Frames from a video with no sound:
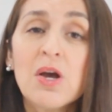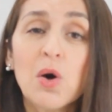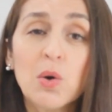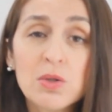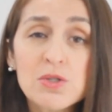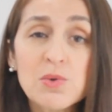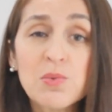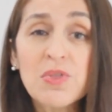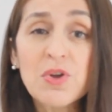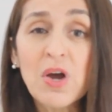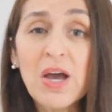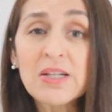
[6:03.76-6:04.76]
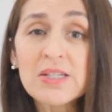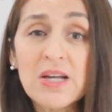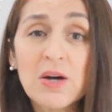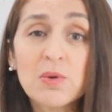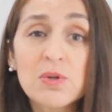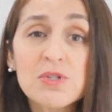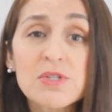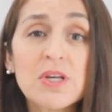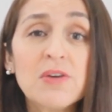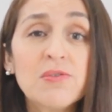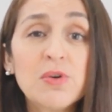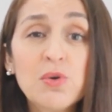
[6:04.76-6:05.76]
Also with your hand towels,
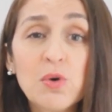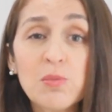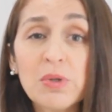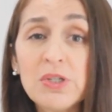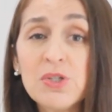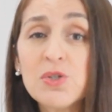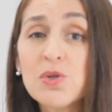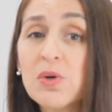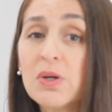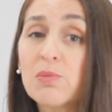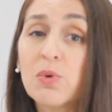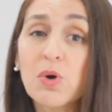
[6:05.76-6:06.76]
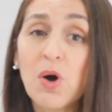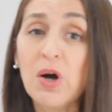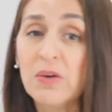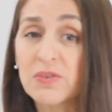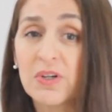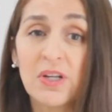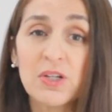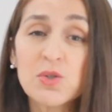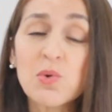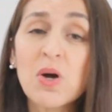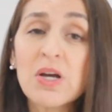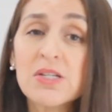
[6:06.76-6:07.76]
if you normally do it more often, like
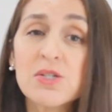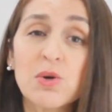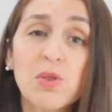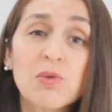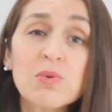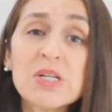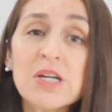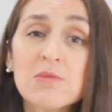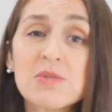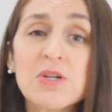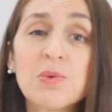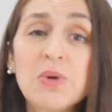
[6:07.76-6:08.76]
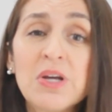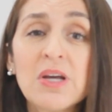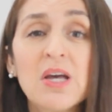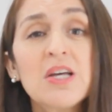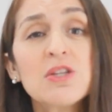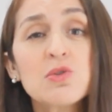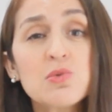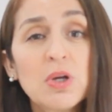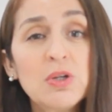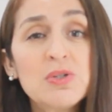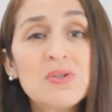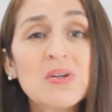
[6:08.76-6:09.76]
twice or 3 times a week, try
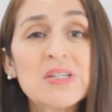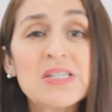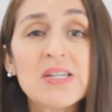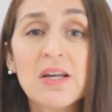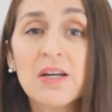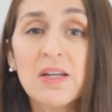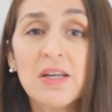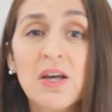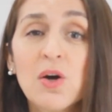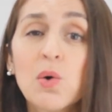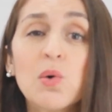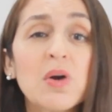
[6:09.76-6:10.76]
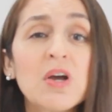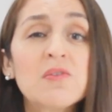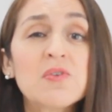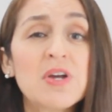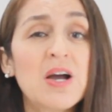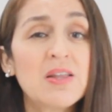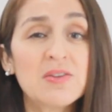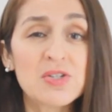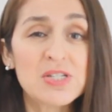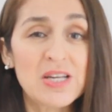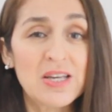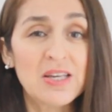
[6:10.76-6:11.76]
to do it daily or every other
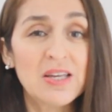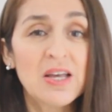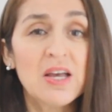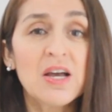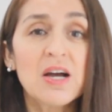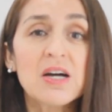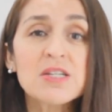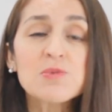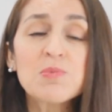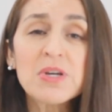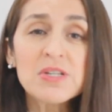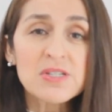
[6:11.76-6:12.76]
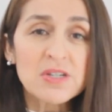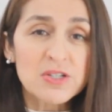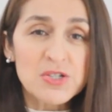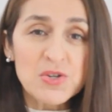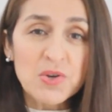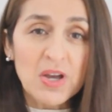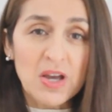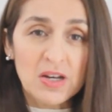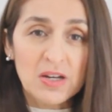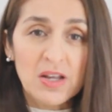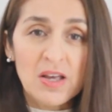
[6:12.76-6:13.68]
day, as best as you can.